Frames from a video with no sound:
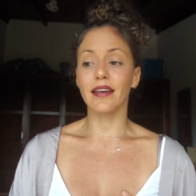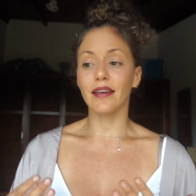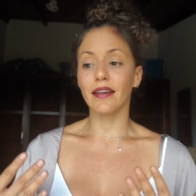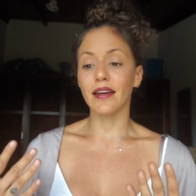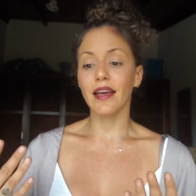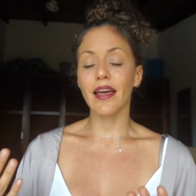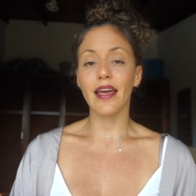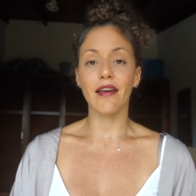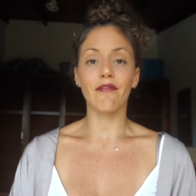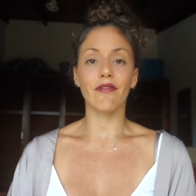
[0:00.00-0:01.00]
in
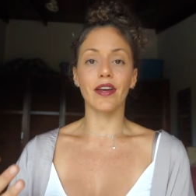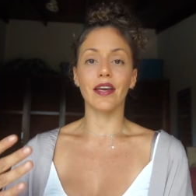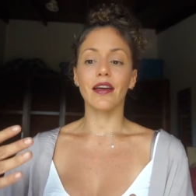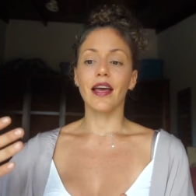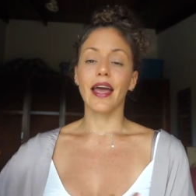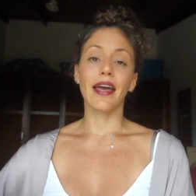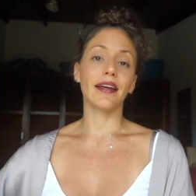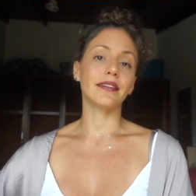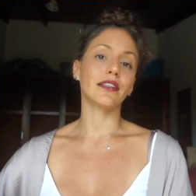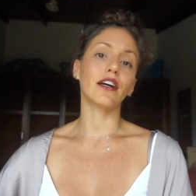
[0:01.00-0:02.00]
every
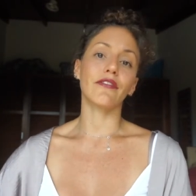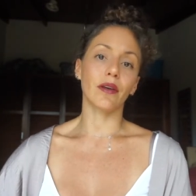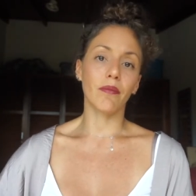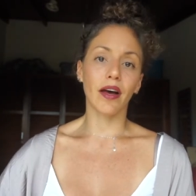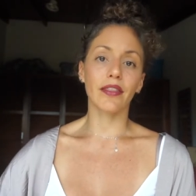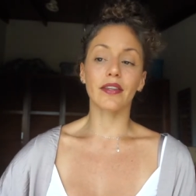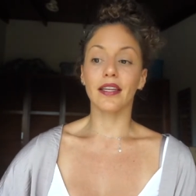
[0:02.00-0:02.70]
end of the month